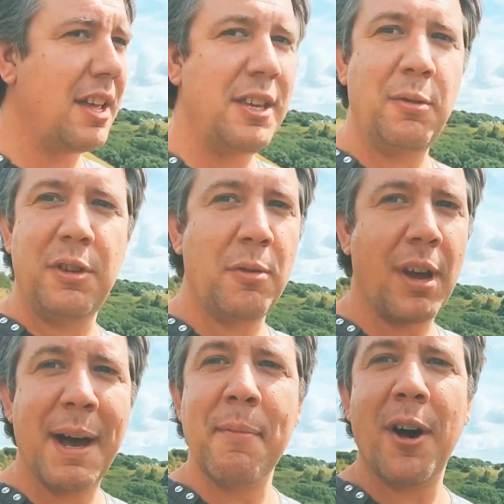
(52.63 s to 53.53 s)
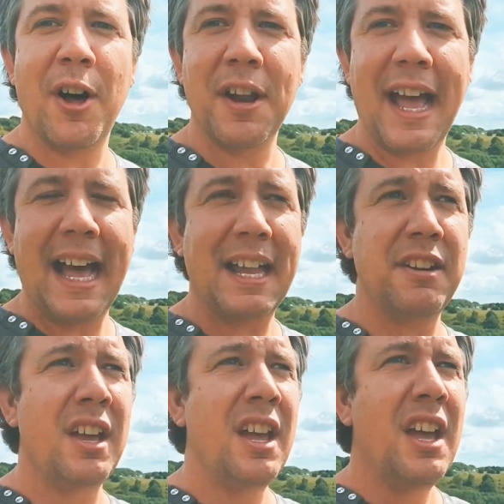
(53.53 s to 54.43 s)
You come on
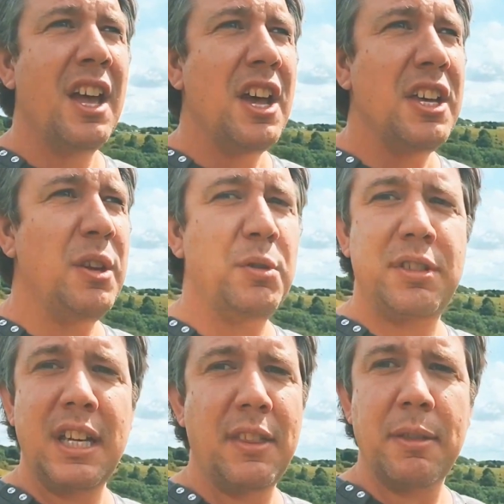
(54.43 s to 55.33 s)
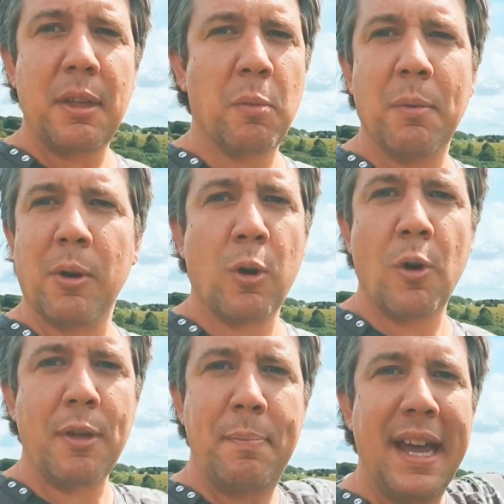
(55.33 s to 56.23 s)
and you see the what we'll
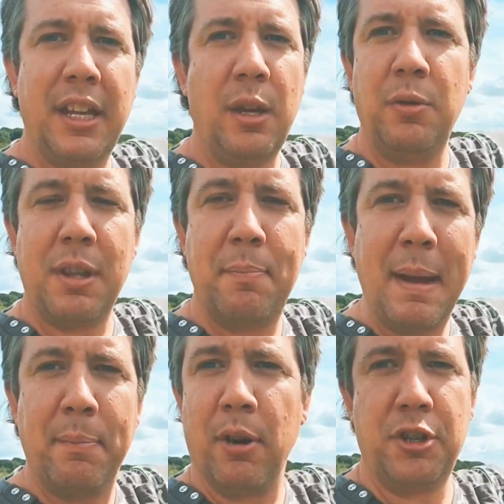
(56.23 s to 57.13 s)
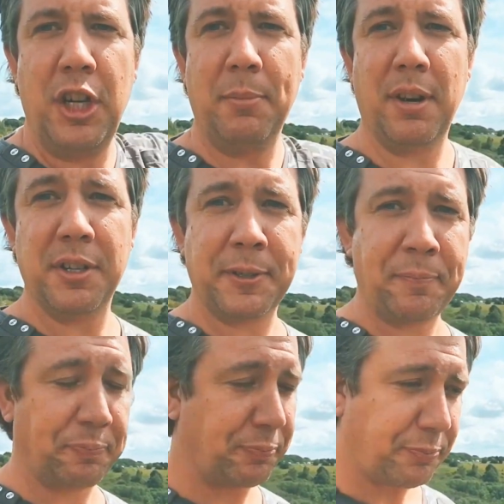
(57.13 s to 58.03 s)
call the big BookTubers.
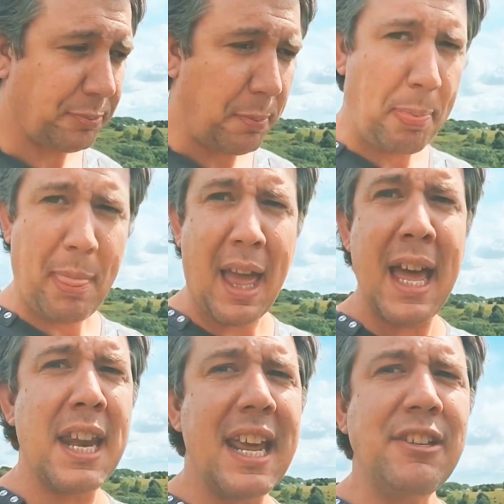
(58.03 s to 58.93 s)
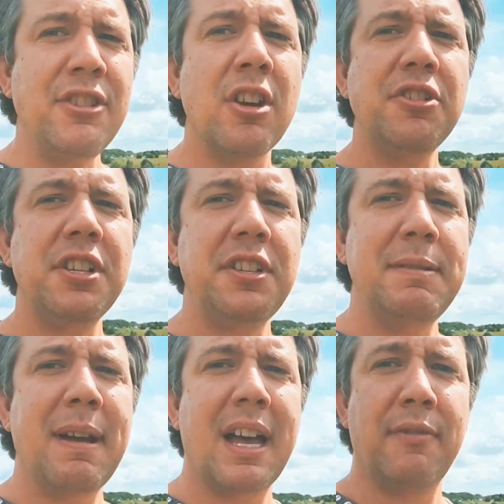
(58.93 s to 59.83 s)
And it's not just
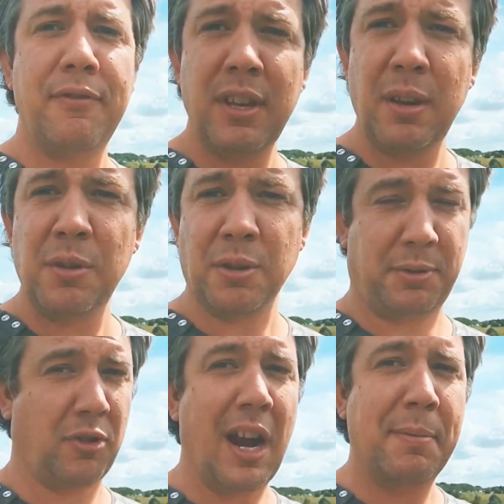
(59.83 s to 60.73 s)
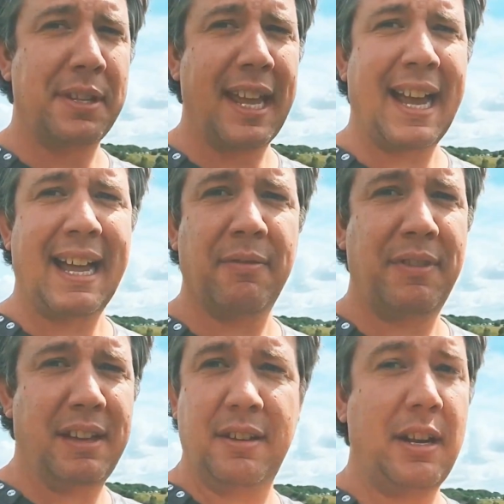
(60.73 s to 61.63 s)
the amount of views or subscribers they have
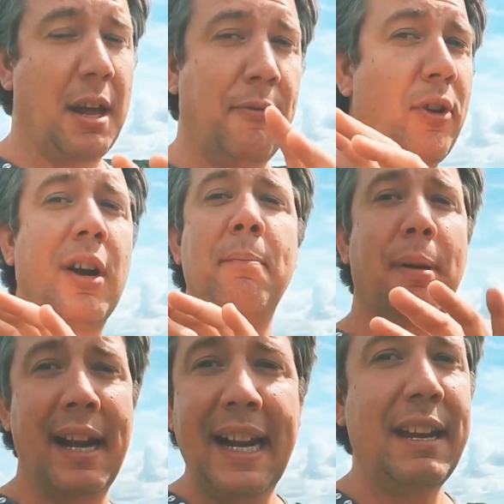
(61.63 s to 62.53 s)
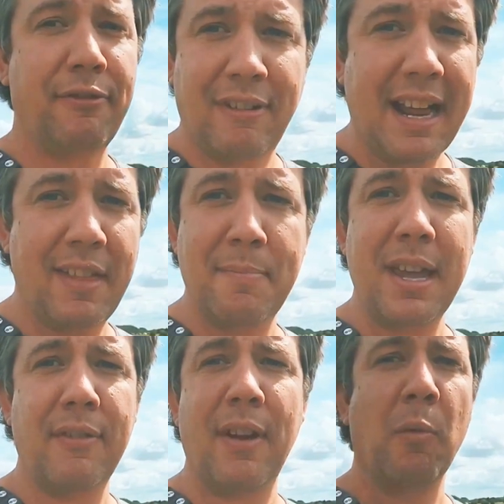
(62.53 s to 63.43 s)
that, you know, feel completely threatened and
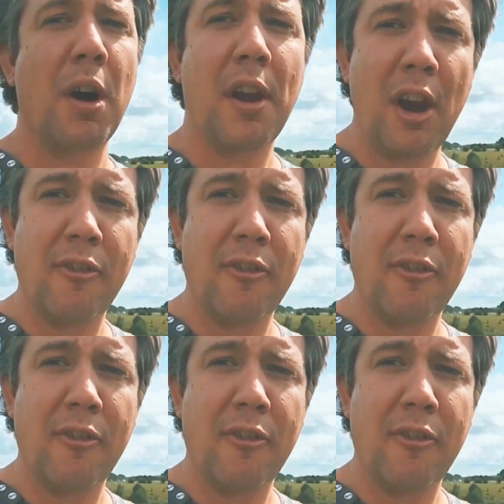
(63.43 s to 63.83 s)
make you think, what on